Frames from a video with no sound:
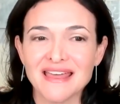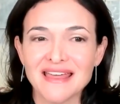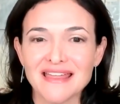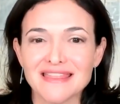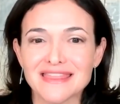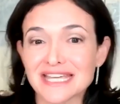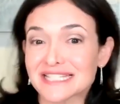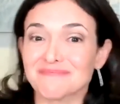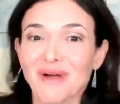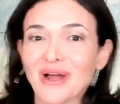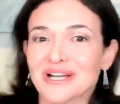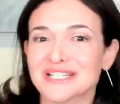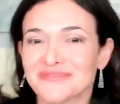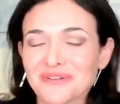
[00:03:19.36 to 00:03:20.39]
this
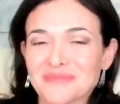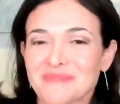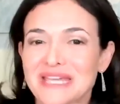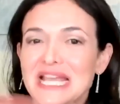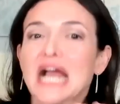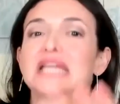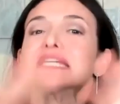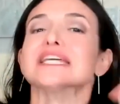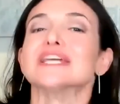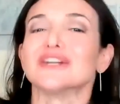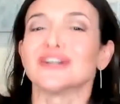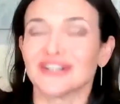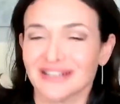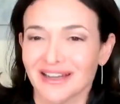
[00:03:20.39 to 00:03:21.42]
marks for me a
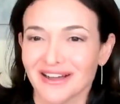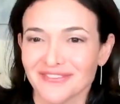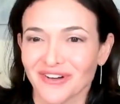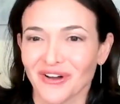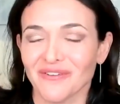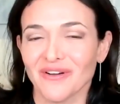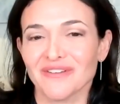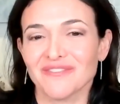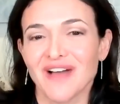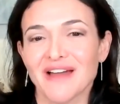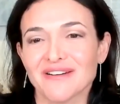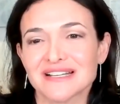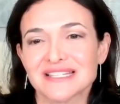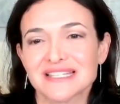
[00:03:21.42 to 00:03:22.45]
year of
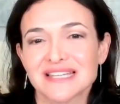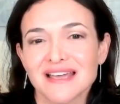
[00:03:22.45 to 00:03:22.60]
coronavirus.